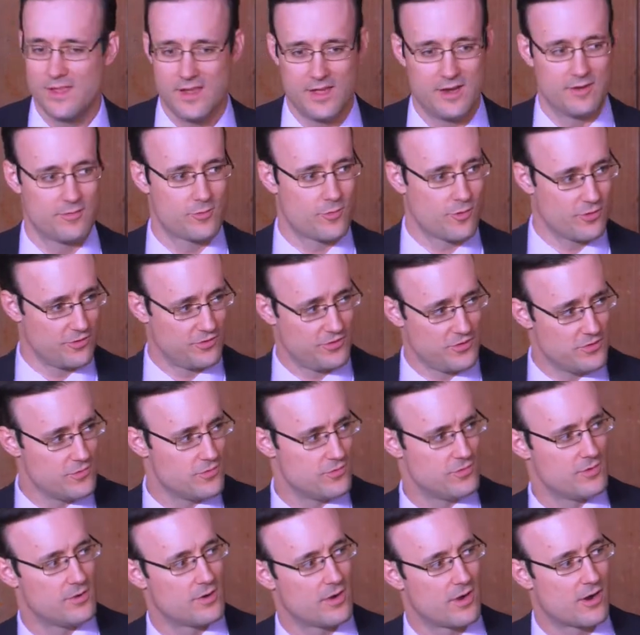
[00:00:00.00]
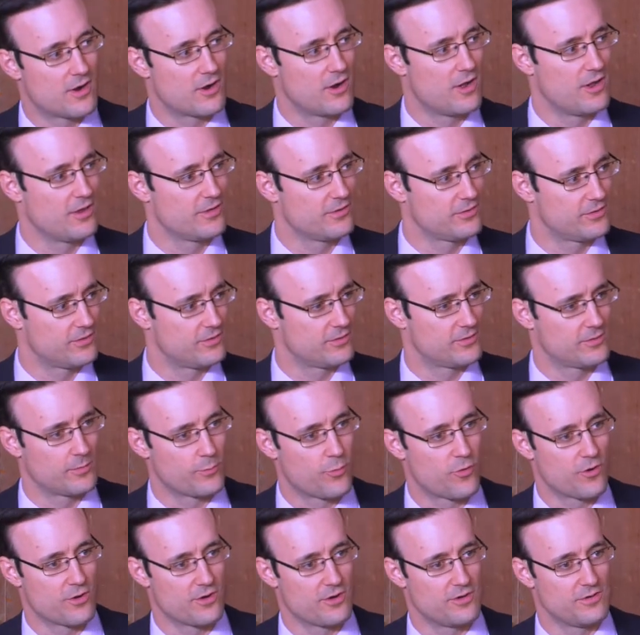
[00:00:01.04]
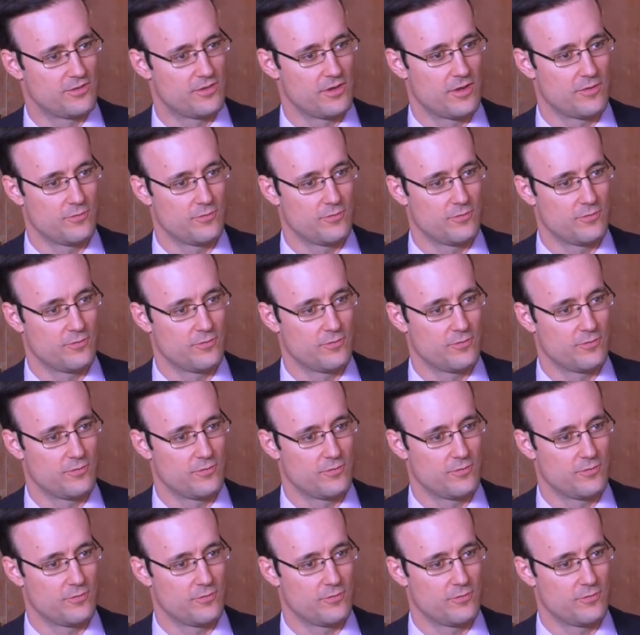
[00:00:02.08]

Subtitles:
And of course, you are all supporters